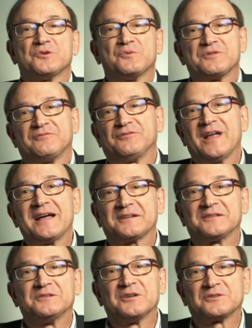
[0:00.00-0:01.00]
So with a
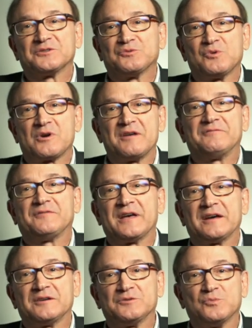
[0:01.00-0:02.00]
flat conductor, what I
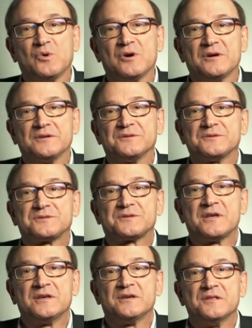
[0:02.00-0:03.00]
found
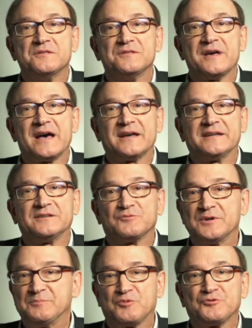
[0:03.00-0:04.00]
was that it
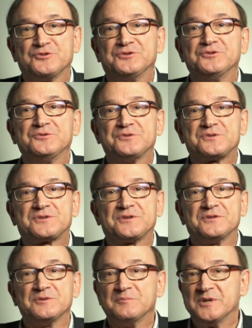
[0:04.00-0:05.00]

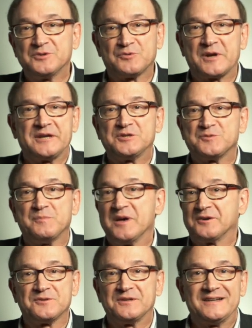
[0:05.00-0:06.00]
reproduced the mid-range
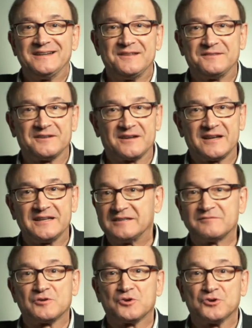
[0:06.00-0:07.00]
better than anything I
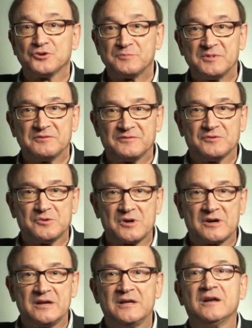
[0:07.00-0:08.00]
had ever heard
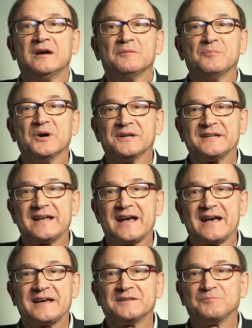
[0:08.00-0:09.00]
before, but it
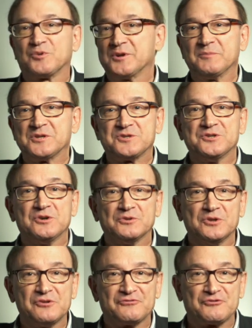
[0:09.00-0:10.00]
had pretty much no
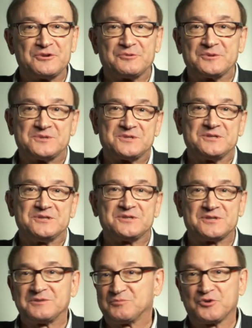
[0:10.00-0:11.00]
low
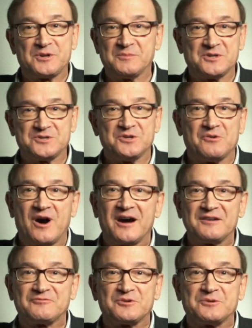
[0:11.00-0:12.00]
frequencies and pretty much no
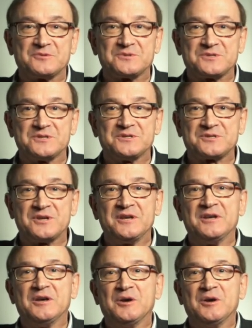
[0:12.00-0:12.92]
high frequencies.